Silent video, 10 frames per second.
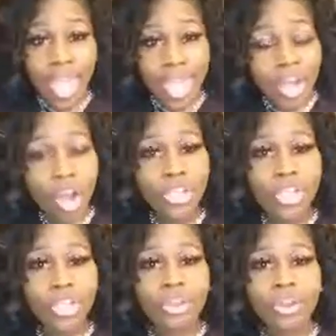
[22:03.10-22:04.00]
our
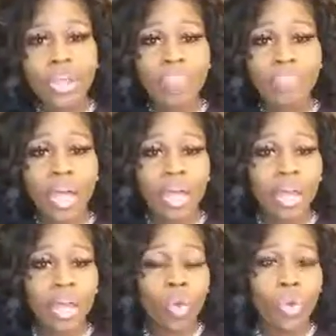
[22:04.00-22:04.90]
year of
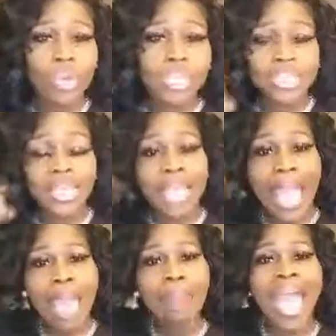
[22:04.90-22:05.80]
quarantine. I'm
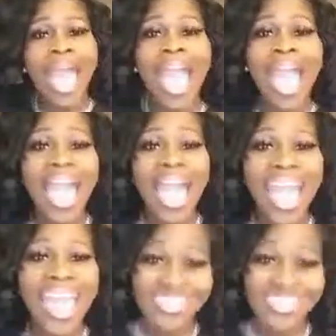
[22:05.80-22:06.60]
hot!